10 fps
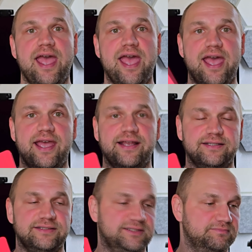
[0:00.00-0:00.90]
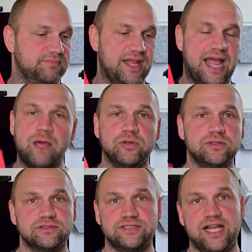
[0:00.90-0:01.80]
and I
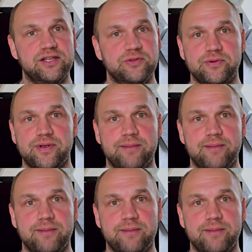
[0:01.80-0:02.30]
will tell you